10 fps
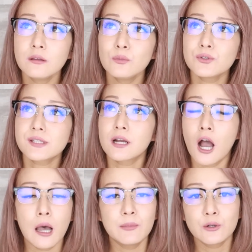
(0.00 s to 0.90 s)
of the most
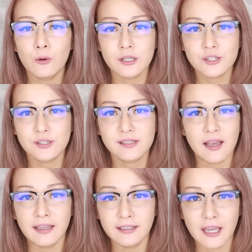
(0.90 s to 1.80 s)
common questions
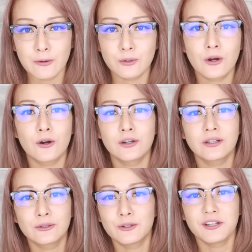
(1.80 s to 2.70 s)
I get
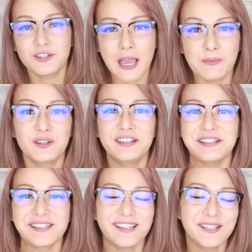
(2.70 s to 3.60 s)
regarding learning
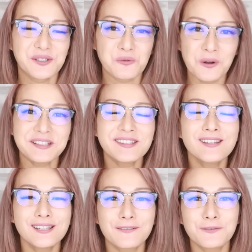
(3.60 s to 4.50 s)
Japanese is what's
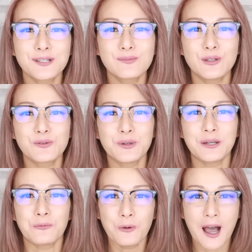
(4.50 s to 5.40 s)
the difference
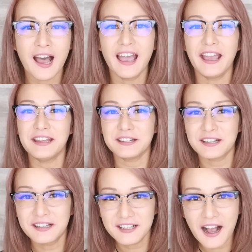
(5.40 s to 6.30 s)
between wa
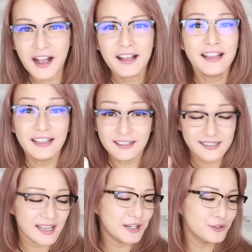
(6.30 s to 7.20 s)
and ga?
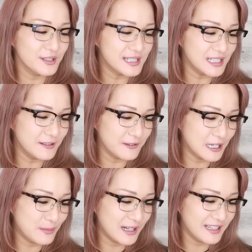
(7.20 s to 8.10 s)
Let's actually see if
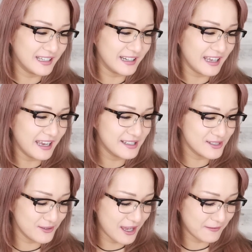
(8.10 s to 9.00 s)
anybody can
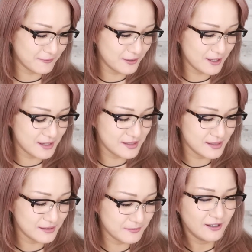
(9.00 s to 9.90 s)
answer that for
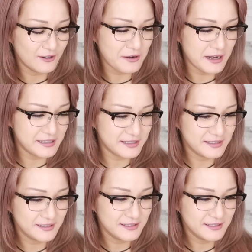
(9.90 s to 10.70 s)
us. All right.